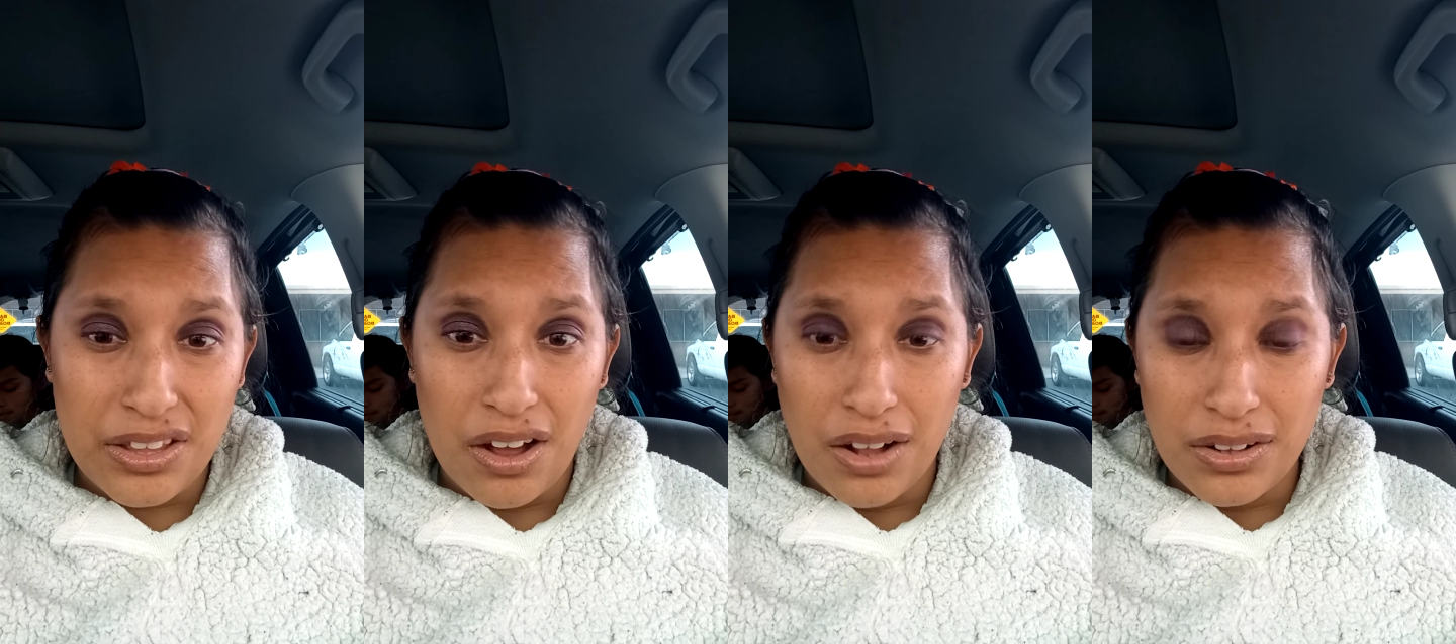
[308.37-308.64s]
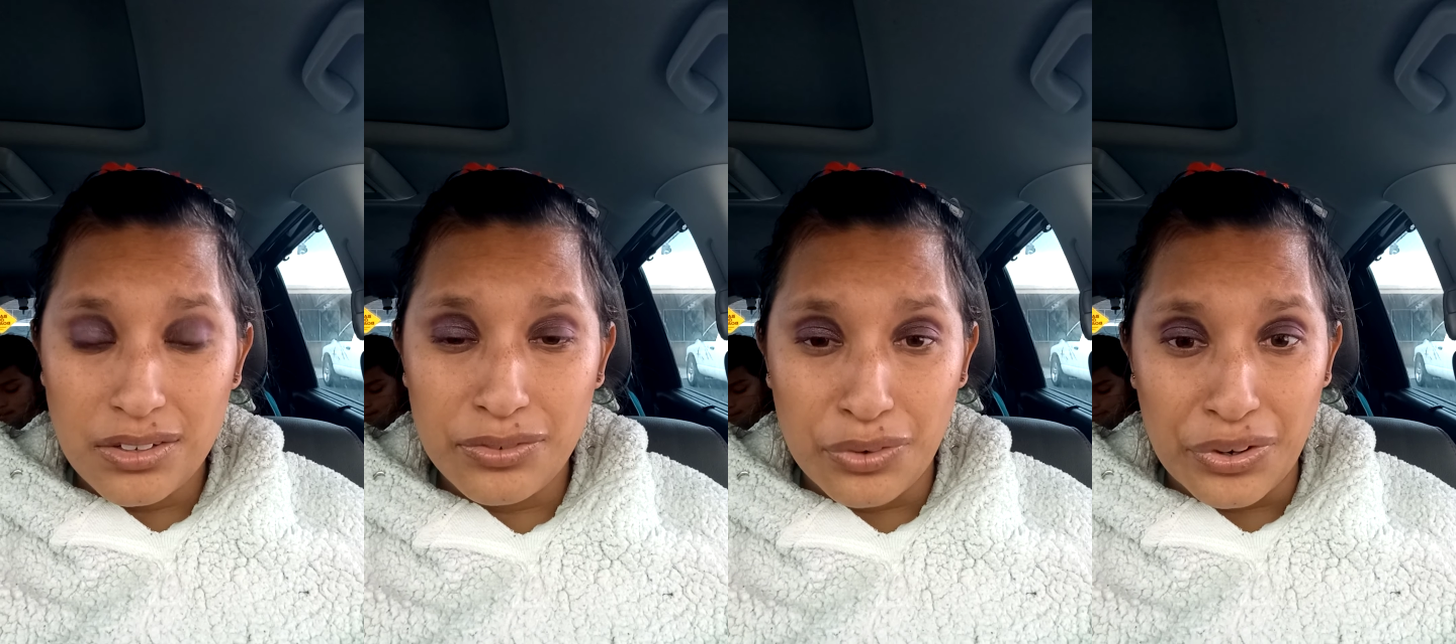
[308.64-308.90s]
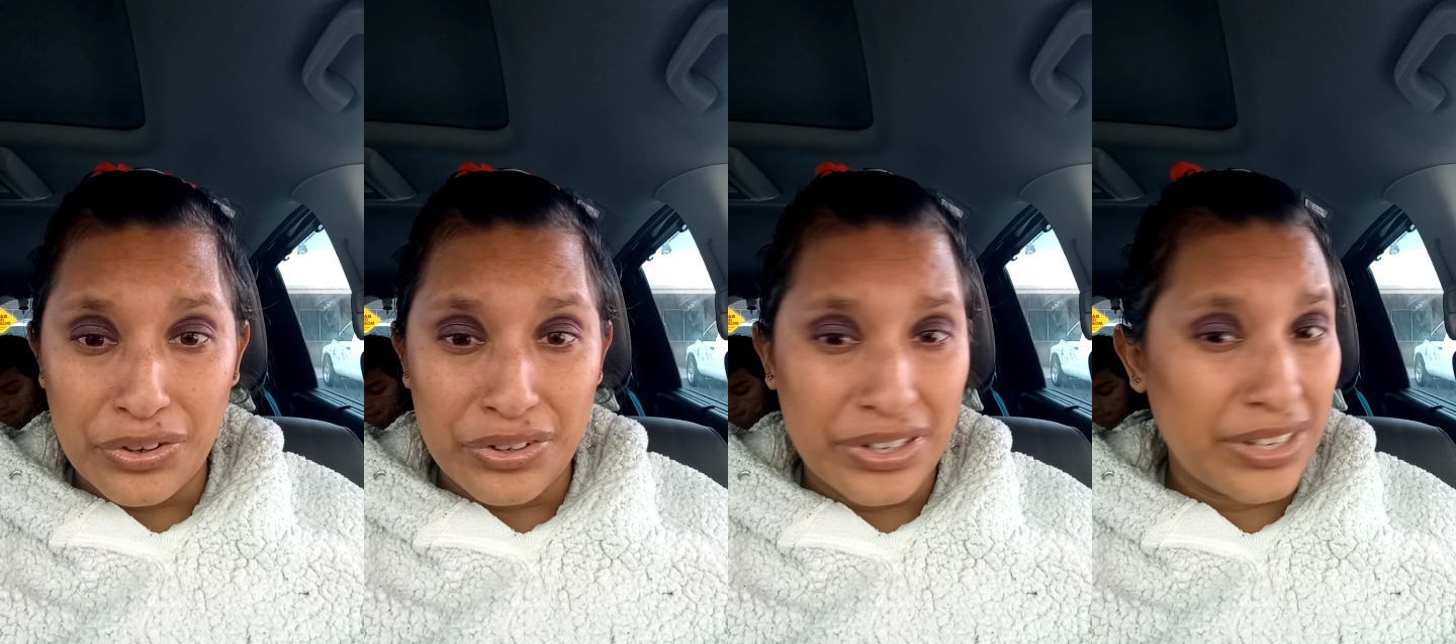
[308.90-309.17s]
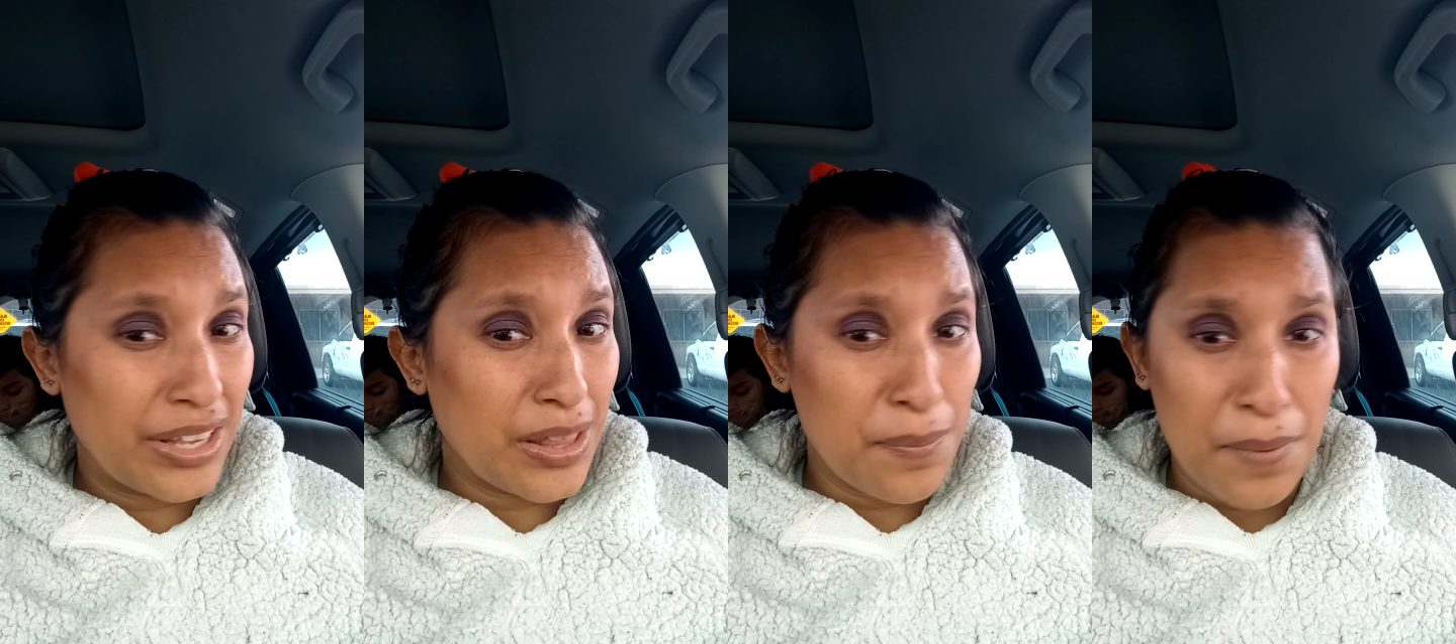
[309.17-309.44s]
the olive oil
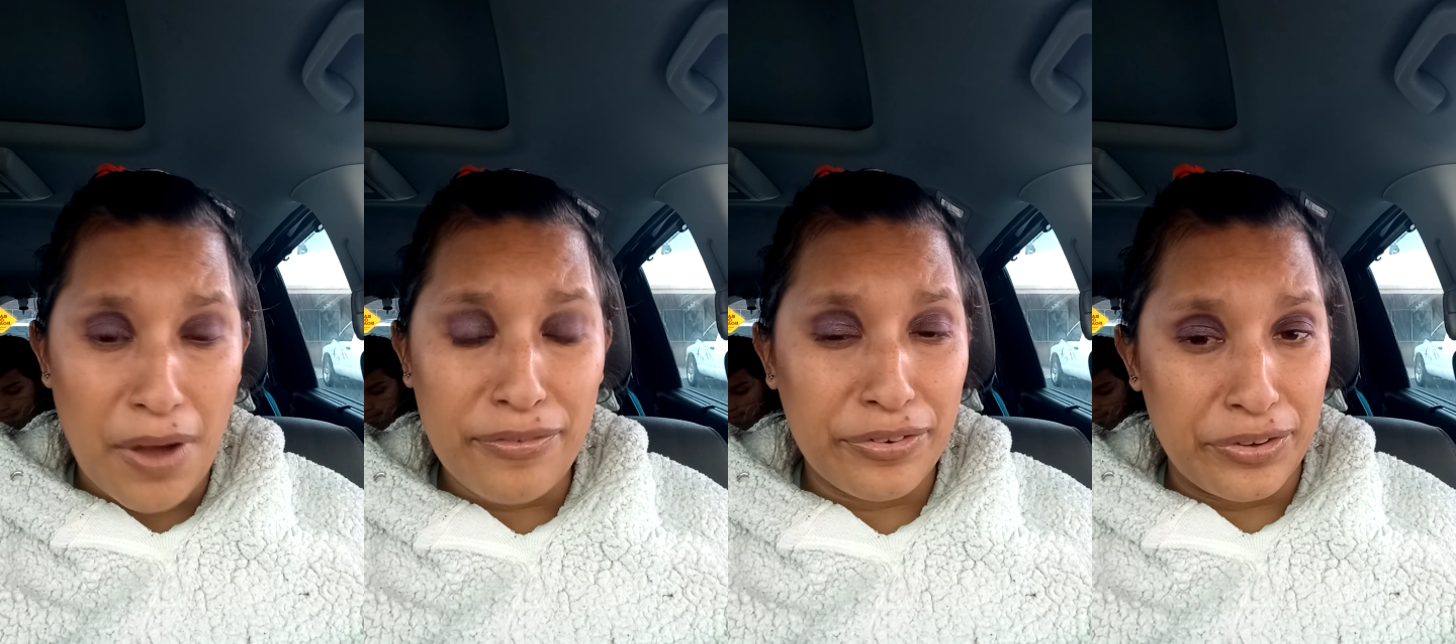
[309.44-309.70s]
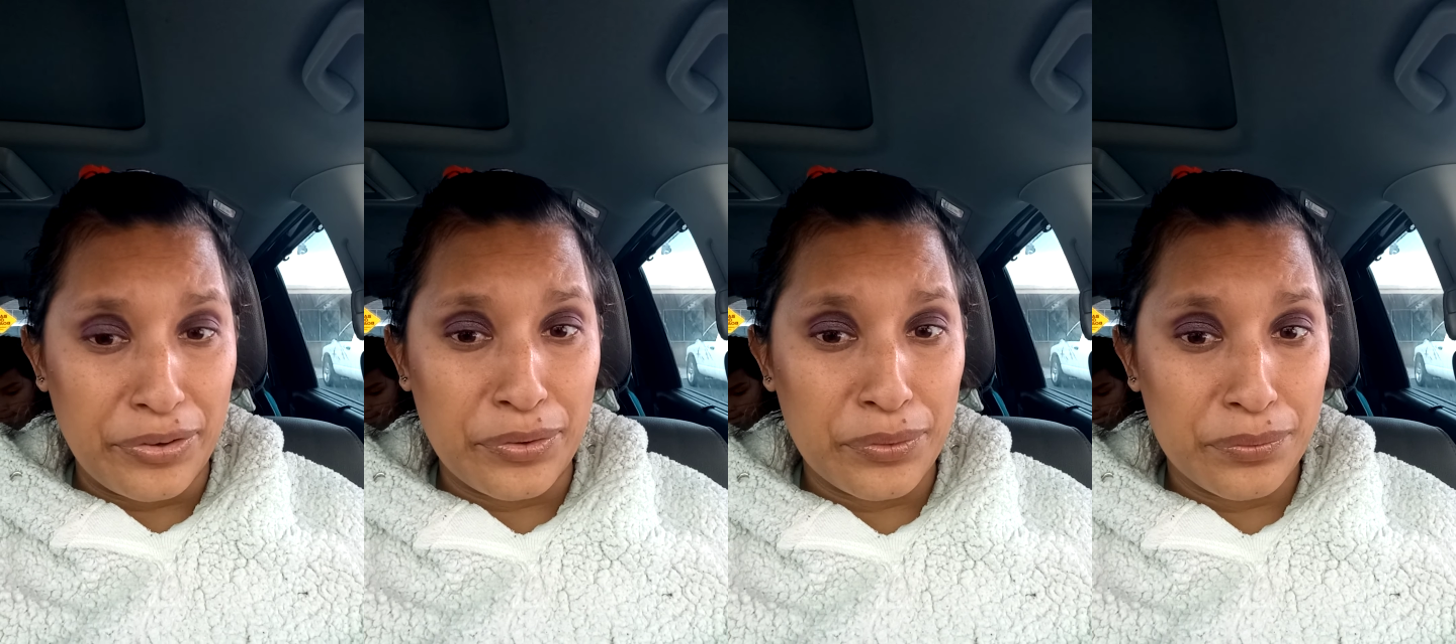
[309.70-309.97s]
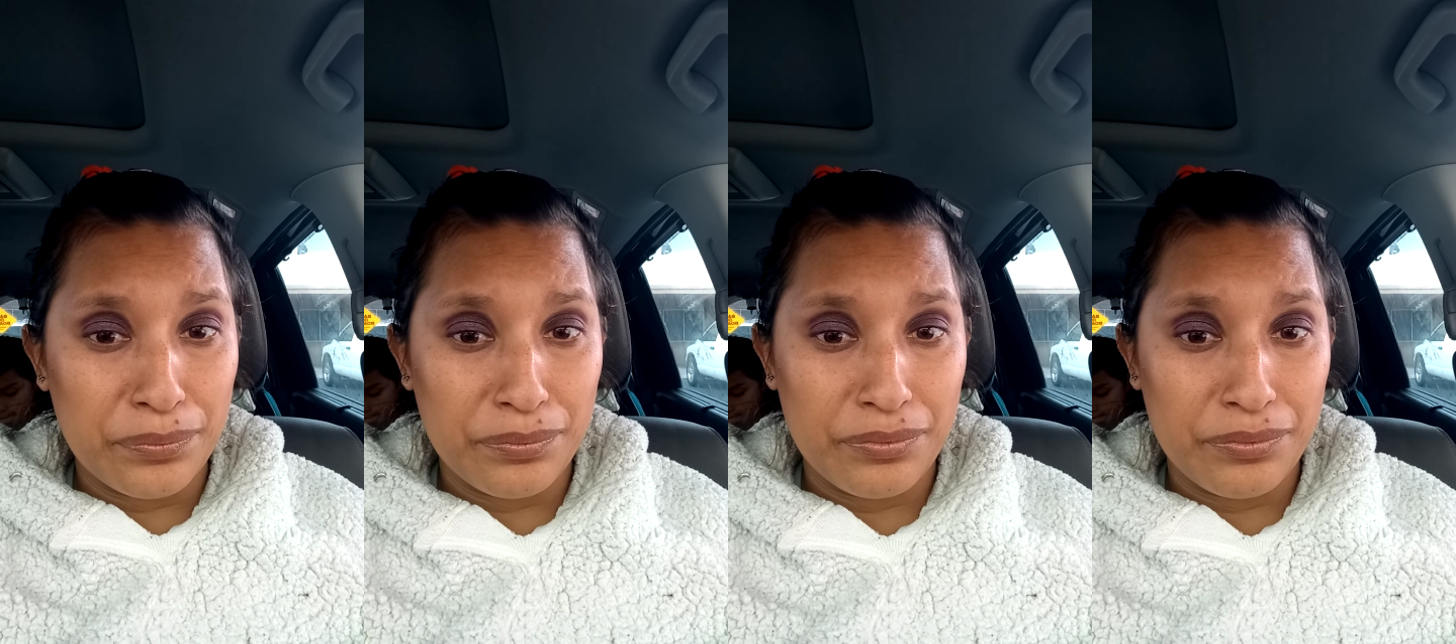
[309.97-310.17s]
and get them off of you.